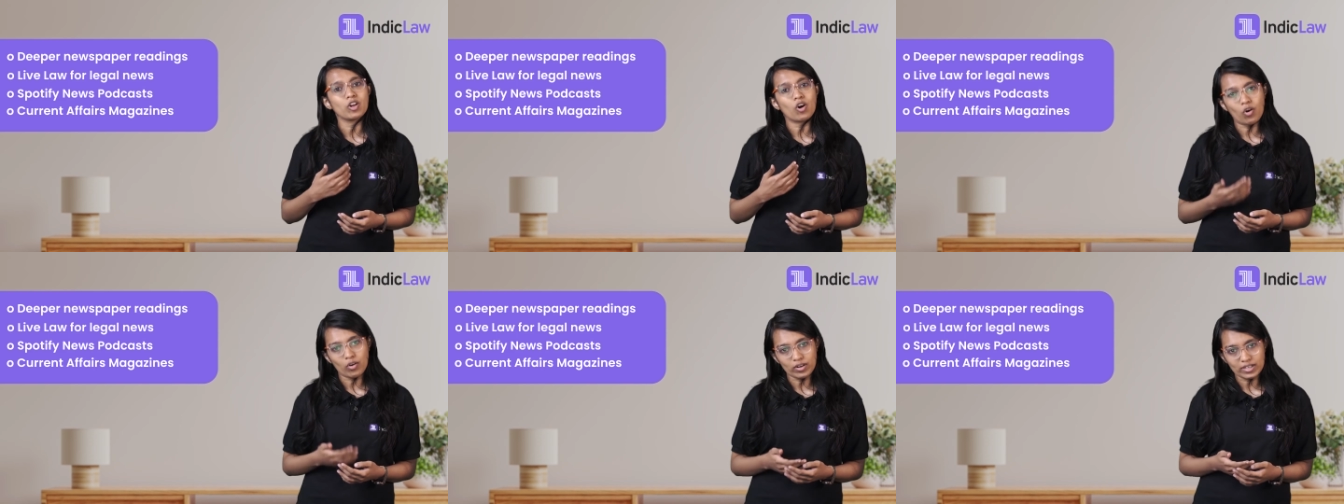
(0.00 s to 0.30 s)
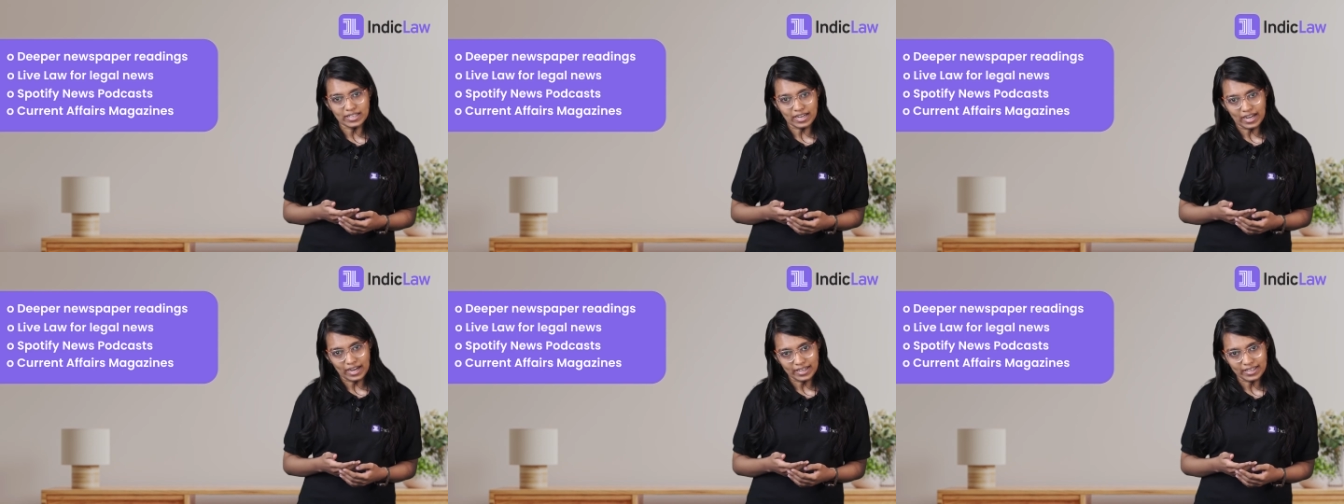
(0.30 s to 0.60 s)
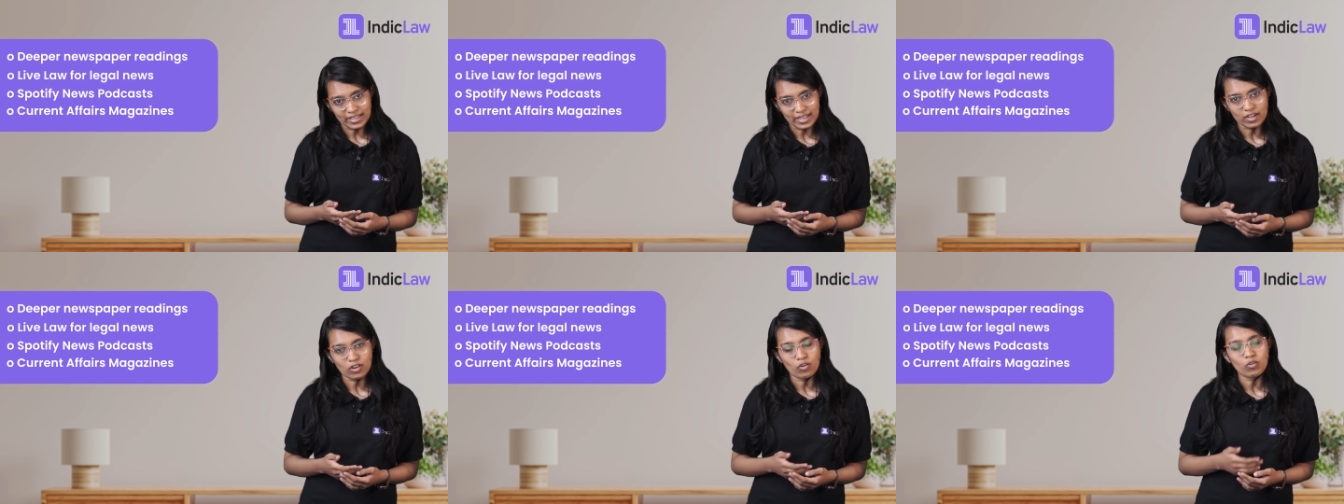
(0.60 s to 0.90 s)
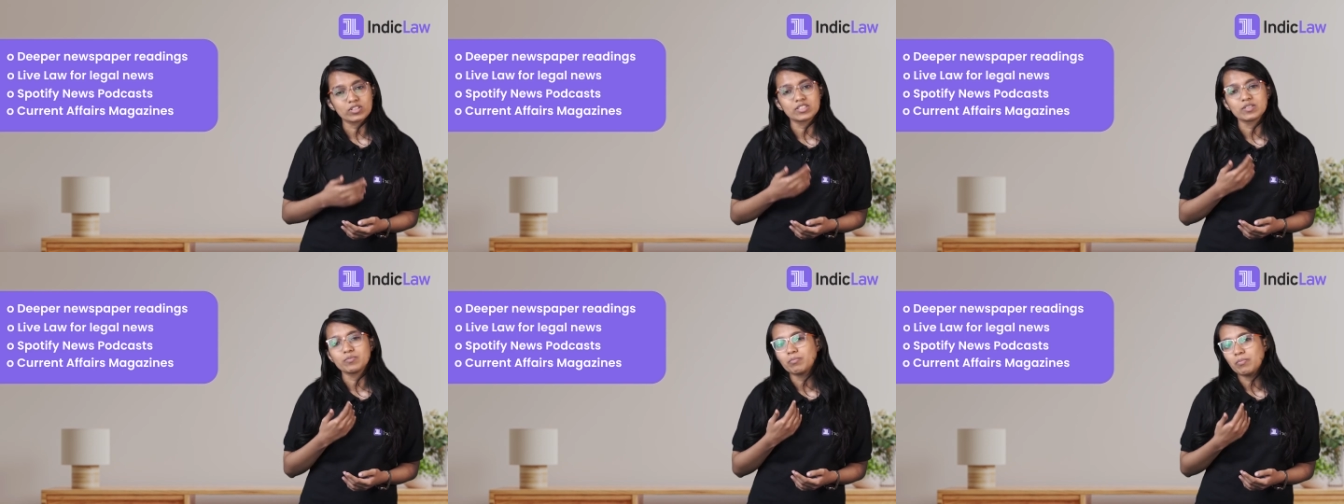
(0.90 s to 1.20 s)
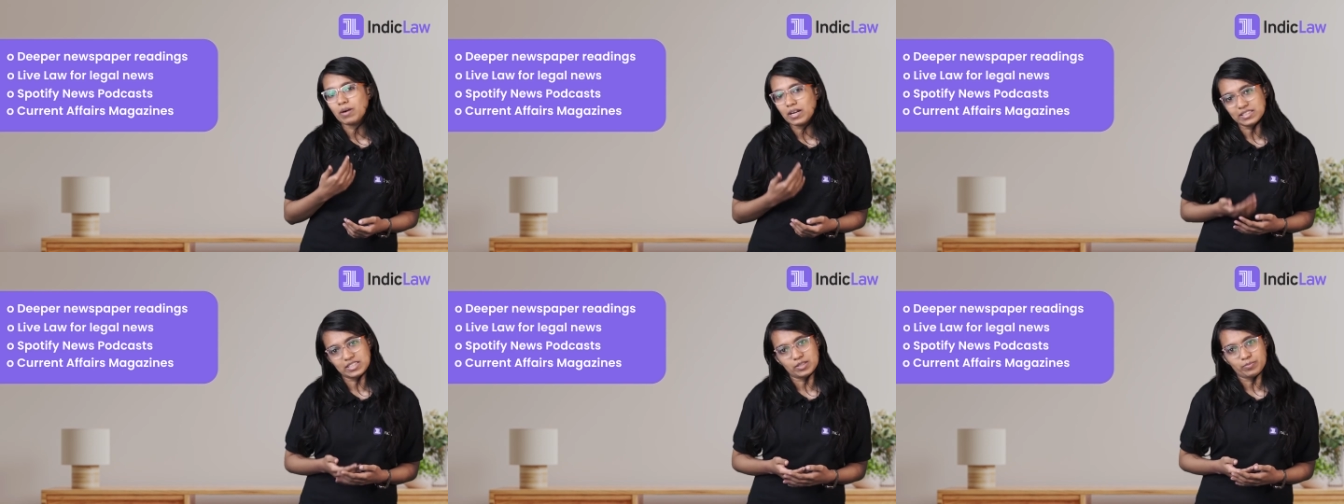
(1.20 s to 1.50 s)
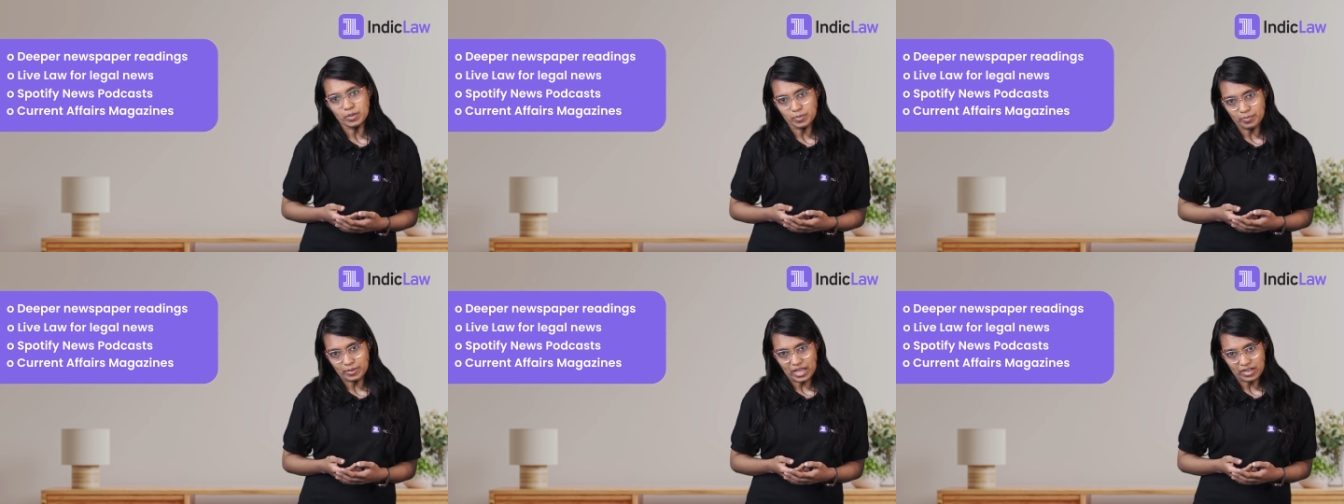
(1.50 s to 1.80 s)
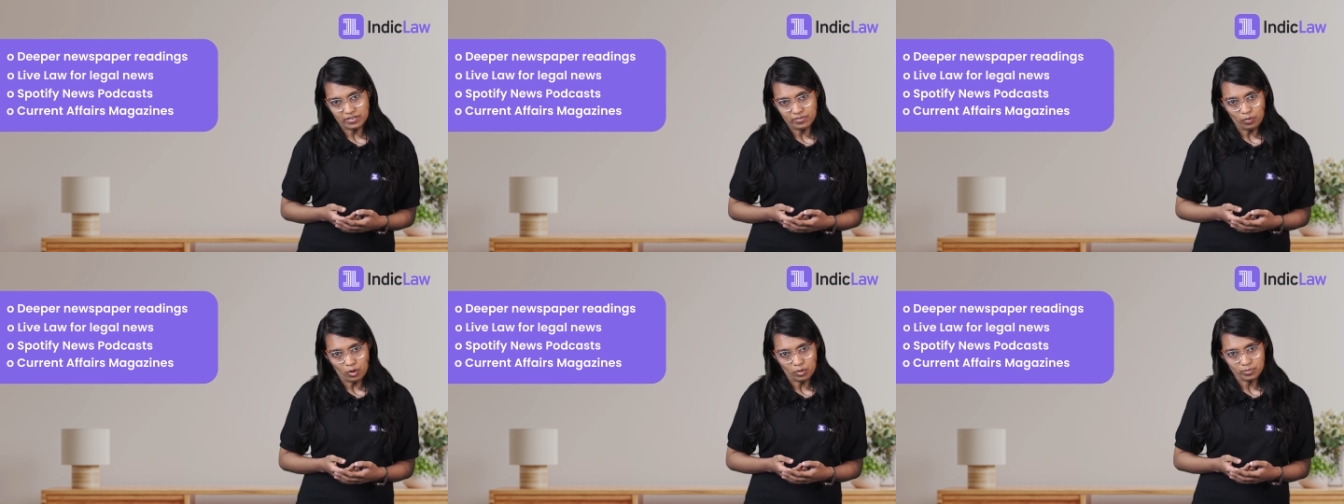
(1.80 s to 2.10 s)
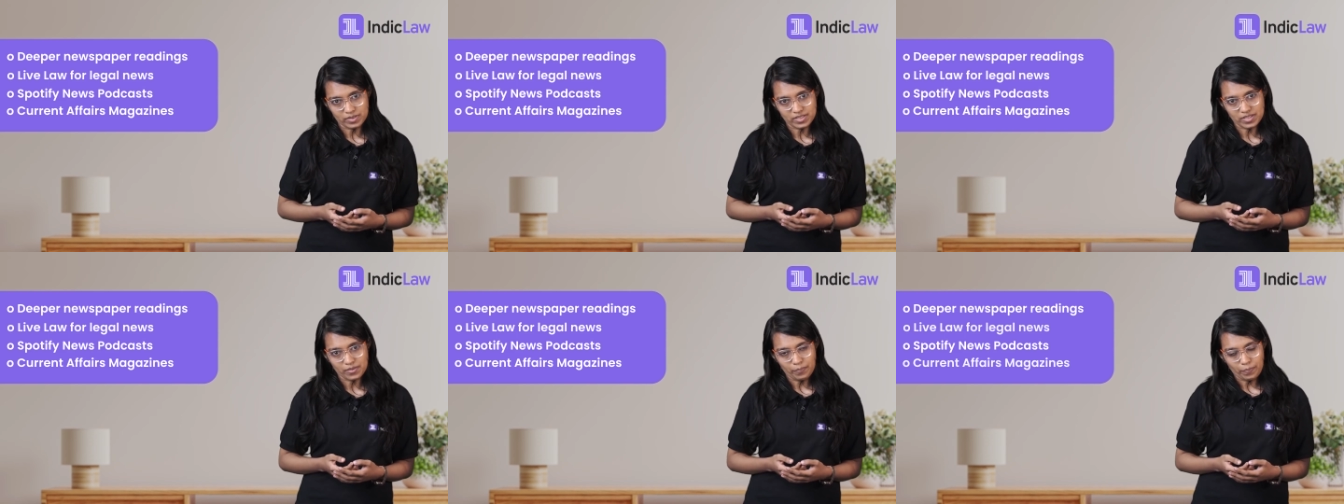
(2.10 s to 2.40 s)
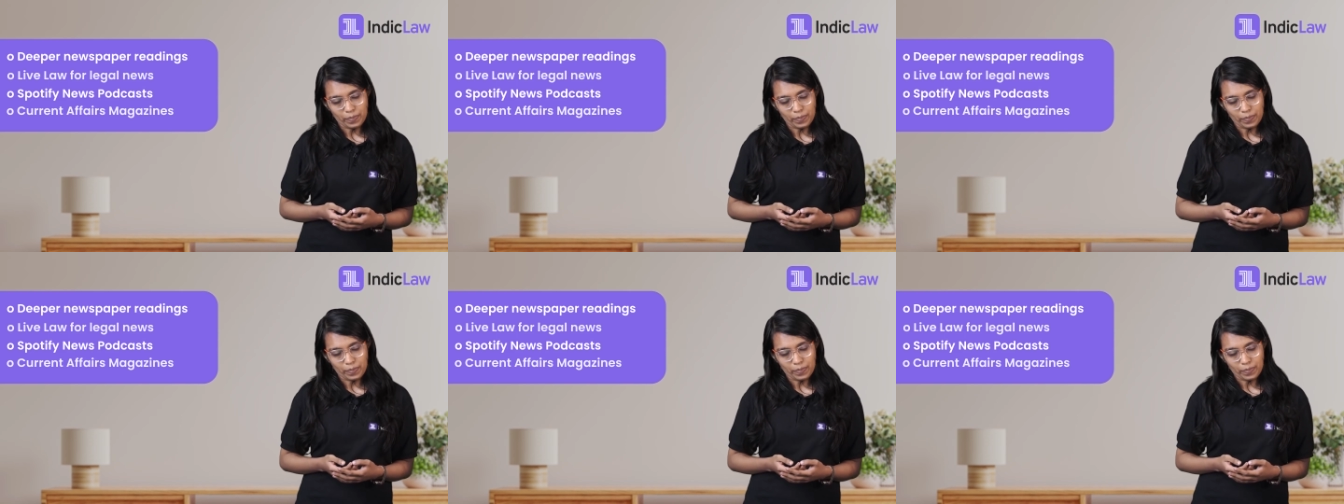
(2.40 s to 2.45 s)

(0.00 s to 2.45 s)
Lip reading: online across multiple platforms.